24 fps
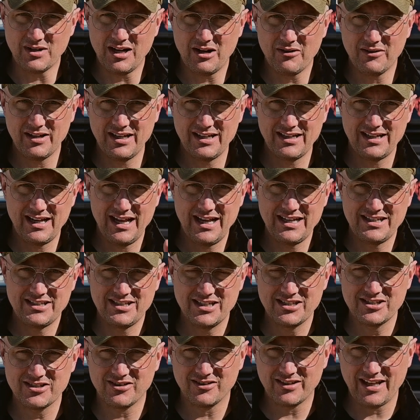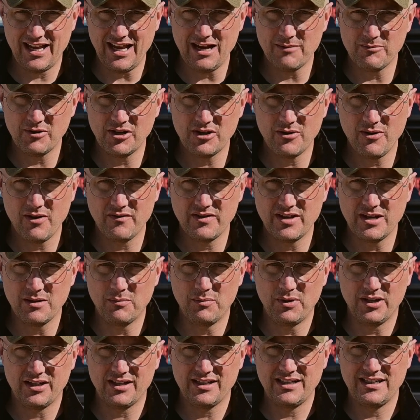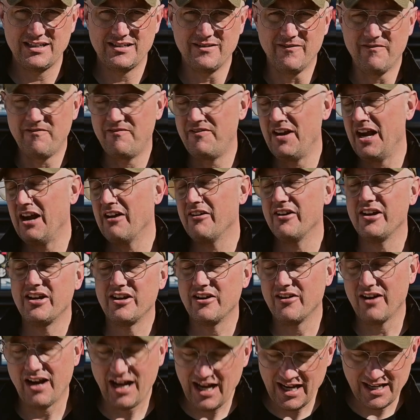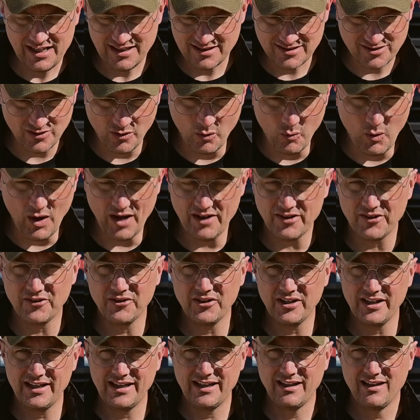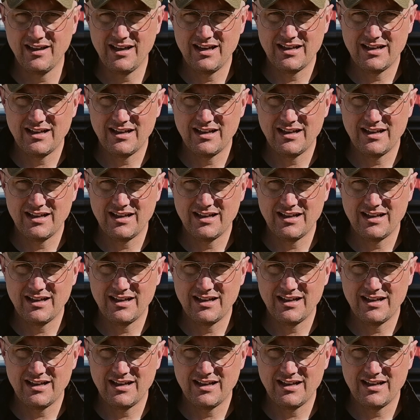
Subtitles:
Now, in a digital camera, you have the ability to vary your ISO wildly.